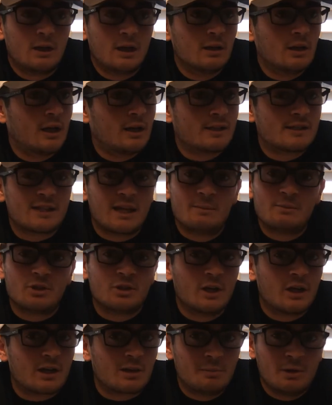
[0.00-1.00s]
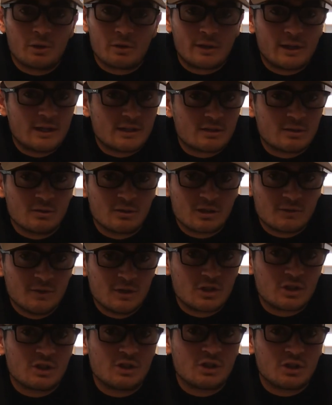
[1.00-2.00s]
a lot of times you're not going to be able to catch those
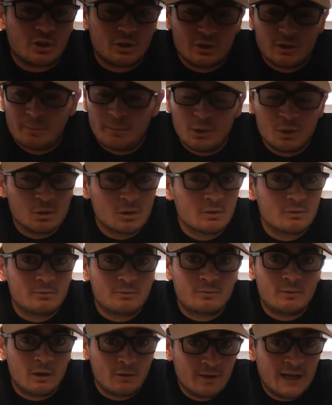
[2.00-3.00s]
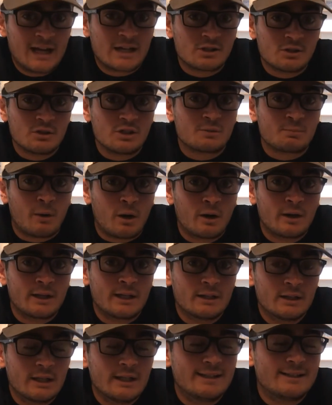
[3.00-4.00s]
fish because they're in the middle of actually
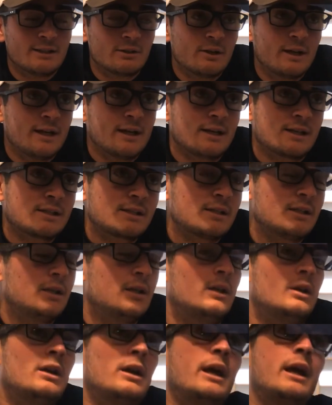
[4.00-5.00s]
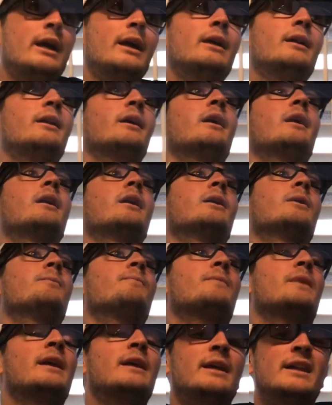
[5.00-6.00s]
spawning and laying their eggs, and
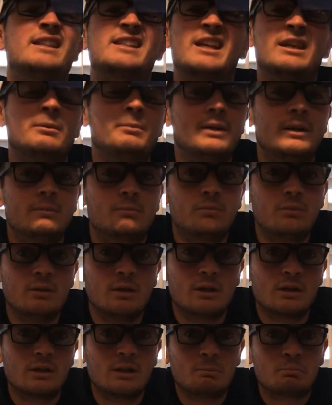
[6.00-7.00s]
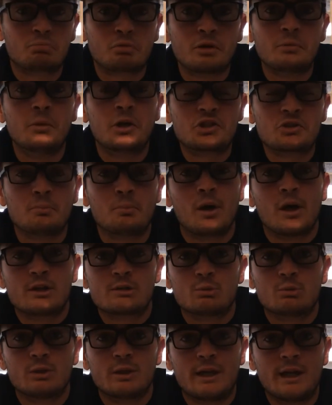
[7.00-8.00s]
it's going to be pretty much
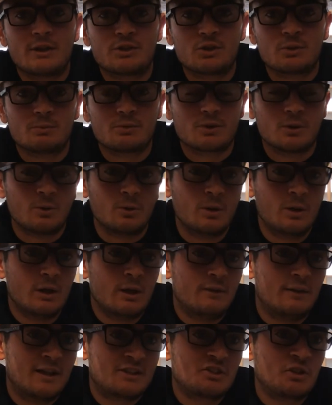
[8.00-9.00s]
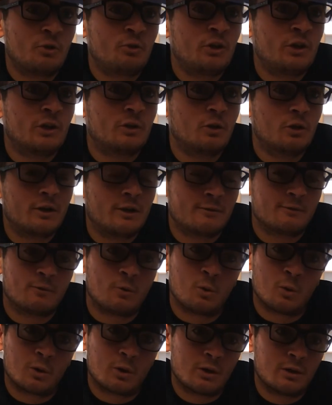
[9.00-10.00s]
impossible to catch them. So that's another thing you're looking
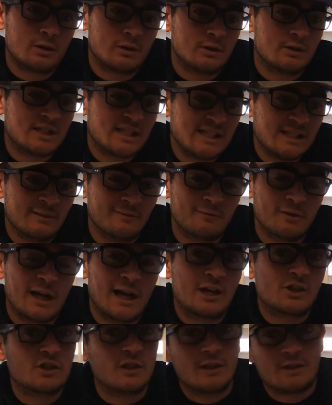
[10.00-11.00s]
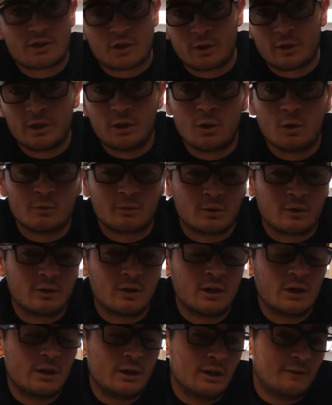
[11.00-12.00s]
for, to see them flashing and turning
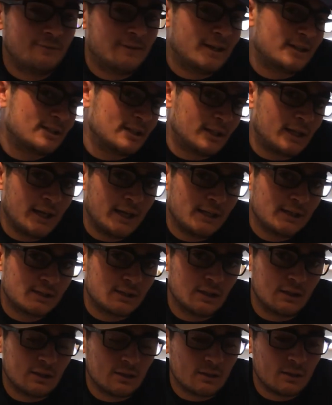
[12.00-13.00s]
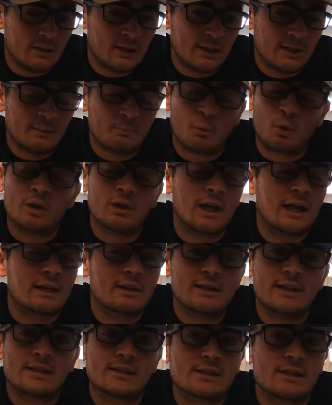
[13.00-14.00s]
over. If that's the case, then more than
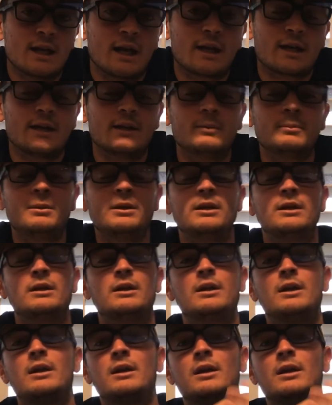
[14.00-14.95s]
likely it's not going to be